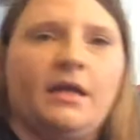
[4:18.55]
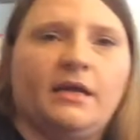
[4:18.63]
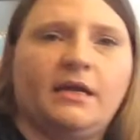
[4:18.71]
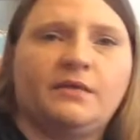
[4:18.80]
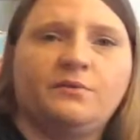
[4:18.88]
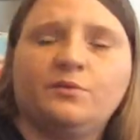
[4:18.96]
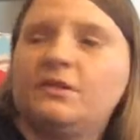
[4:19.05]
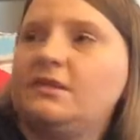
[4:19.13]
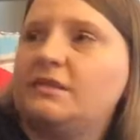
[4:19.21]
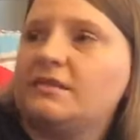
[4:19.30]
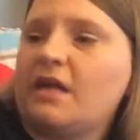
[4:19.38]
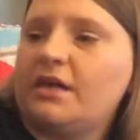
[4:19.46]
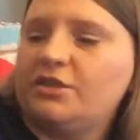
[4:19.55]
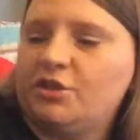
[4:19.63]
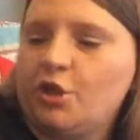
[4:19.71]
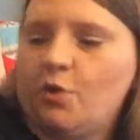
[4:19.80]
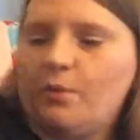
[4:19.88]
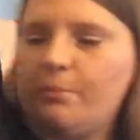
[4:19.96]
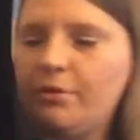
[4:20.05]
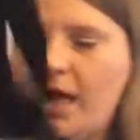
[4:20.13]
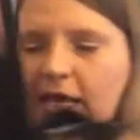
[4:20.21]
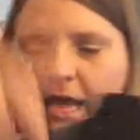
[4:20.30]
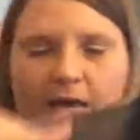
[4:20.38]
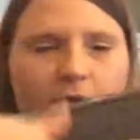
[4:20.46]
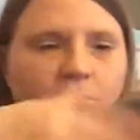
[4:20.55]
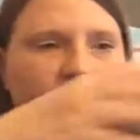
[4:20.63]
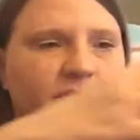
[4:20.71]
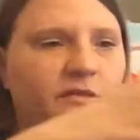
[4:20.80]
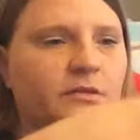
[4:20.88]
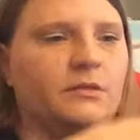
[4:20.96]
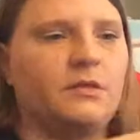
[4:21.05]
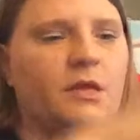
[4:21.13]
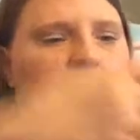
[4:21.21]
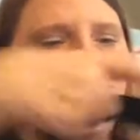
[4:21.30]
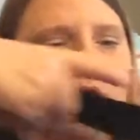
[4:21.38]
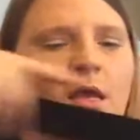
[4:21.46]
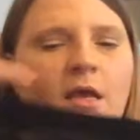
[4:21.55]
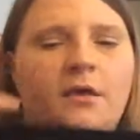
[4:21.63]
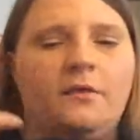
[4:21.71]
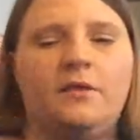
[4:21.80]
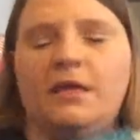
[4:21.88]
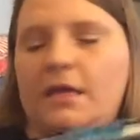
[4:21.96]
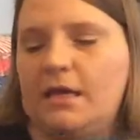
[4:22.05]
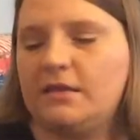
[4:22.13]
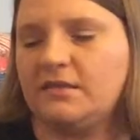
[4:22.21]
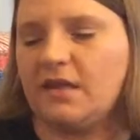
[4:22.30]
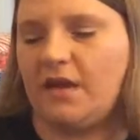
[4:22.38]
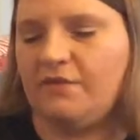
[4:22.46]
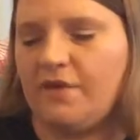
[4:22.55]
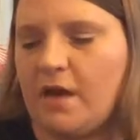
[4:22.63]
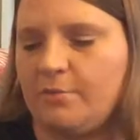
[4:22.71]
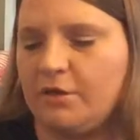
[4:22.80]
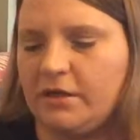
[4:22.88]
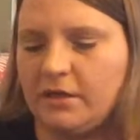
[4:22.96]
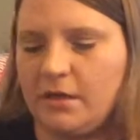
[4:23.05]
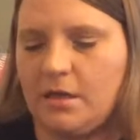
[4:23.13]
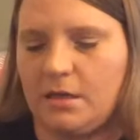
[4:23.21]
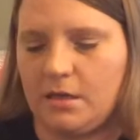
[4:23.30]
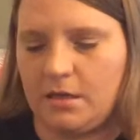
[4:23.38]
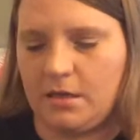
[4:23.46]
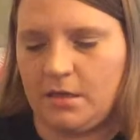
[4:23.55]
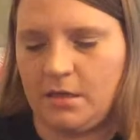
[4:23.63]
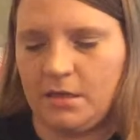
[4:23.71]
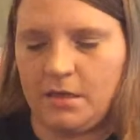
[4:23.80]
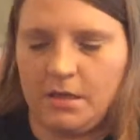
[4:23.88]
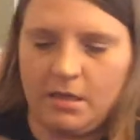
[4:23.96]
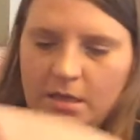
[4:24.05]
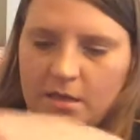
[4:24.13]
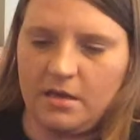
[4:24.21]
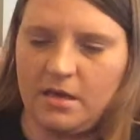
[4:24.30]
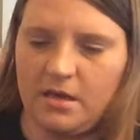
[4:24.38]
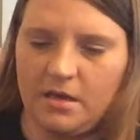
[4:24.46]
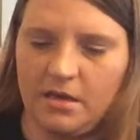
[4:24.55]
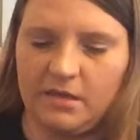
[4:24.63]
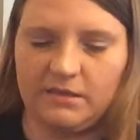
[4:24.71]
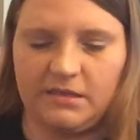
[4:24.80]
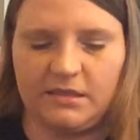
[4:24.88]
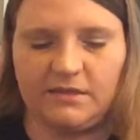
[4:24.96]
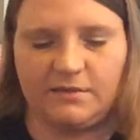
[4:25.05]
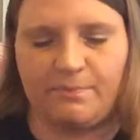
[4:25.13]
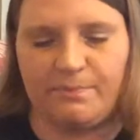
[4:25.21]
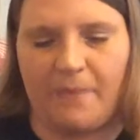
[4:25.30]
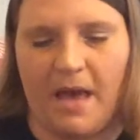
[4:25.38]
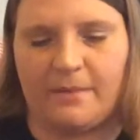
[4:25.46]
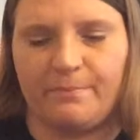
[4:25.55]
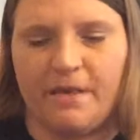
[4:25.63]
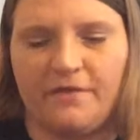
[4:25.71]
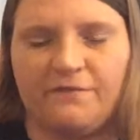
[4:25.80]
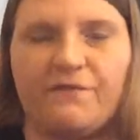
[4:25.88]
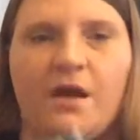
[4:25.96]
And I decided to go with black handles. The inside fabric is this Batman